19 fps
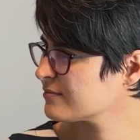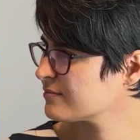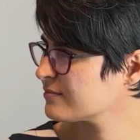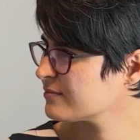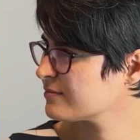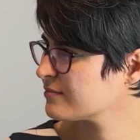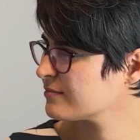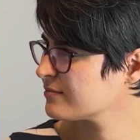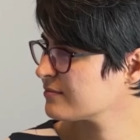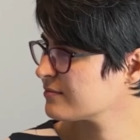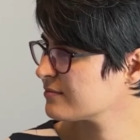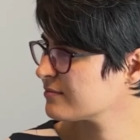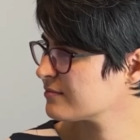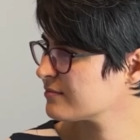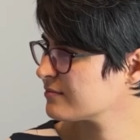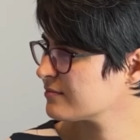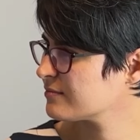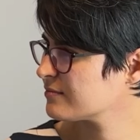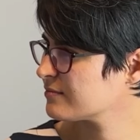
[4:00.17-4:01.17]

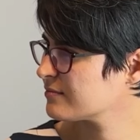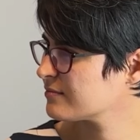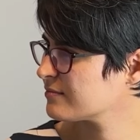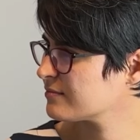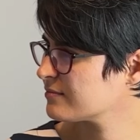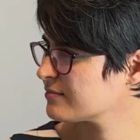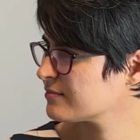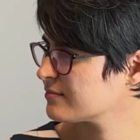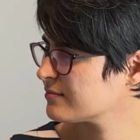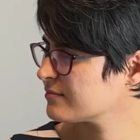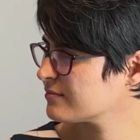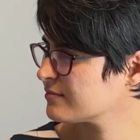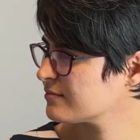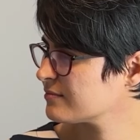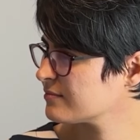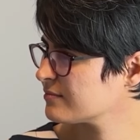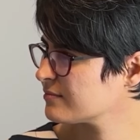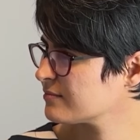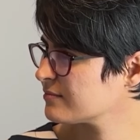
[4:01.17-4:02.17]

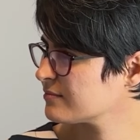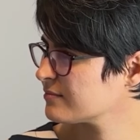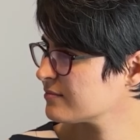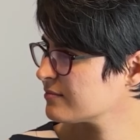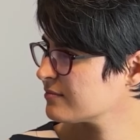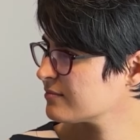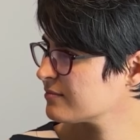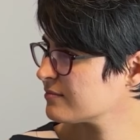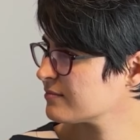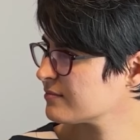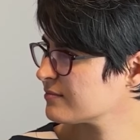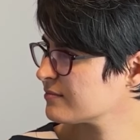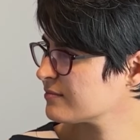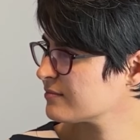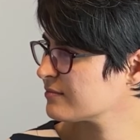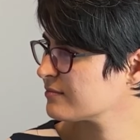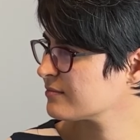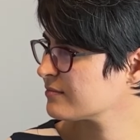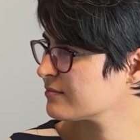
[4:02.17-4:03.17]

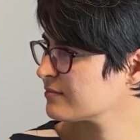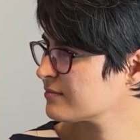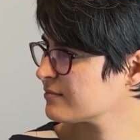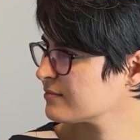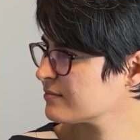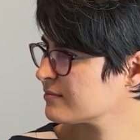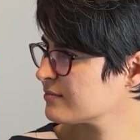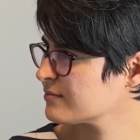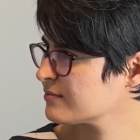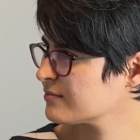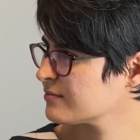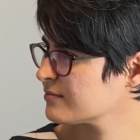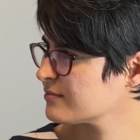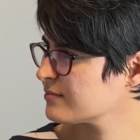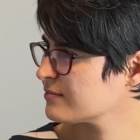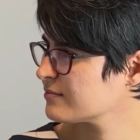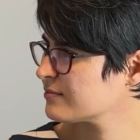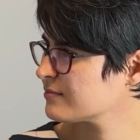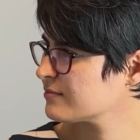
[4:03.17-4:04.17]

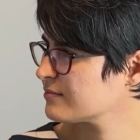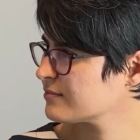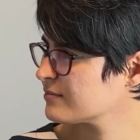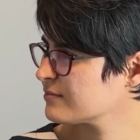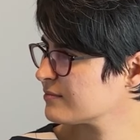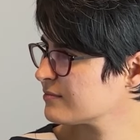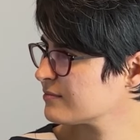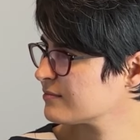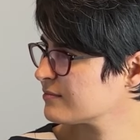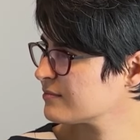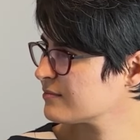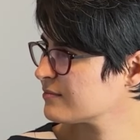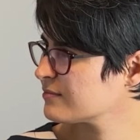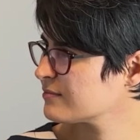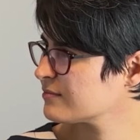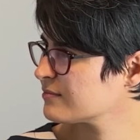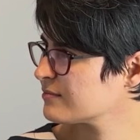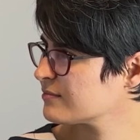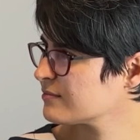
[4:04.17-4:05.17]

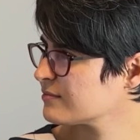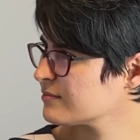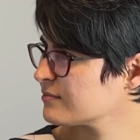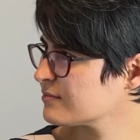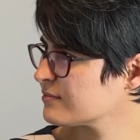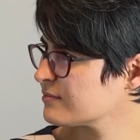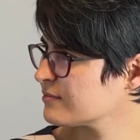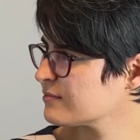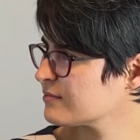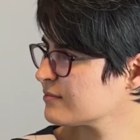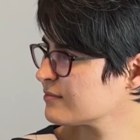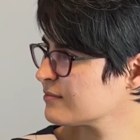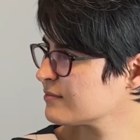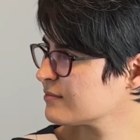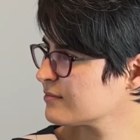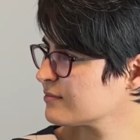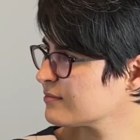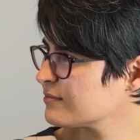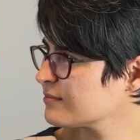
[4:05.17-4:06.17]

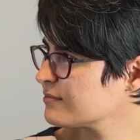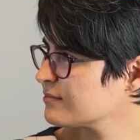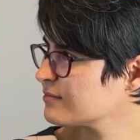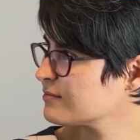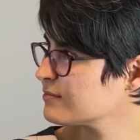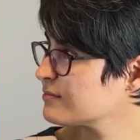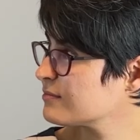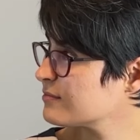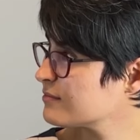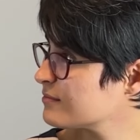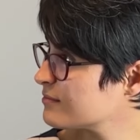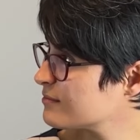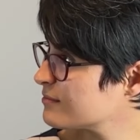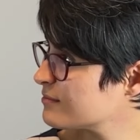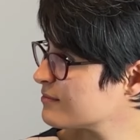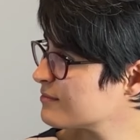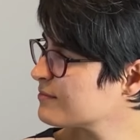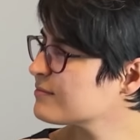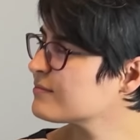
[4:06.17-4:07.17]

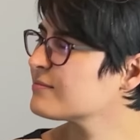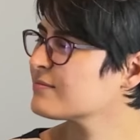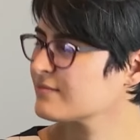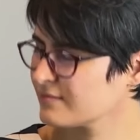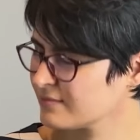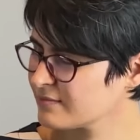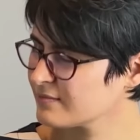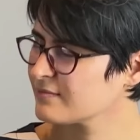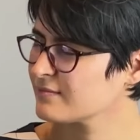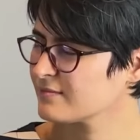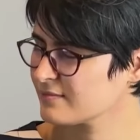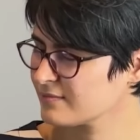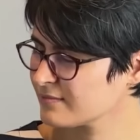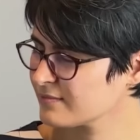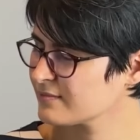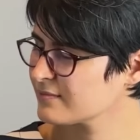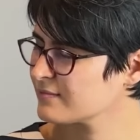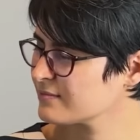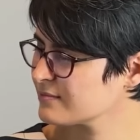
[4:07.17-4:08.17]
The person shown says nothing.